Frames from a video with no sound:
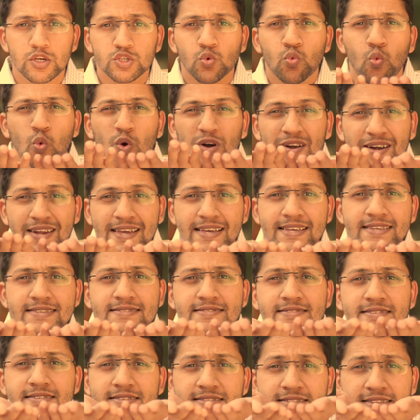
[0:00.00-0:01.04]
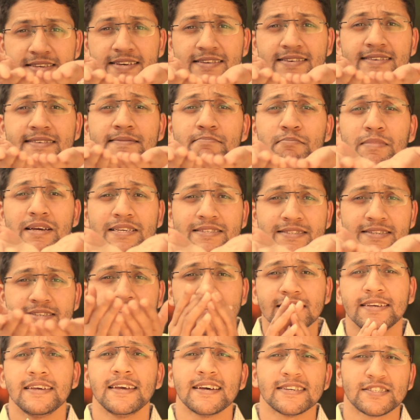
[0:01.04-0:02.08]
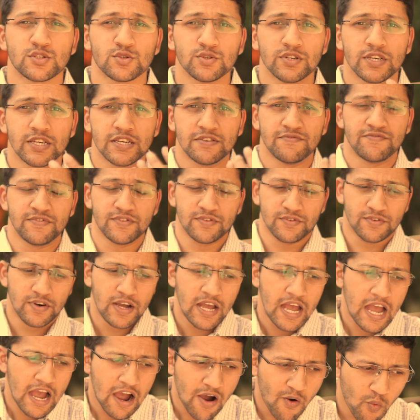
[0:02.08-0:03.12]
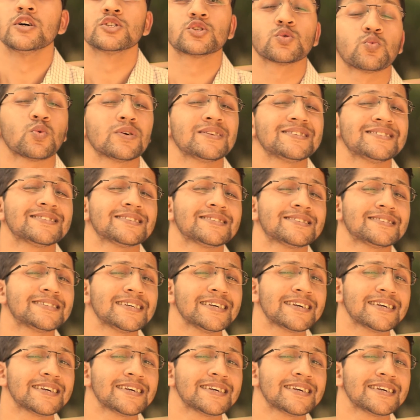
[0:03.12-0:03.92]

So what is the secret message he has to give you? Wherever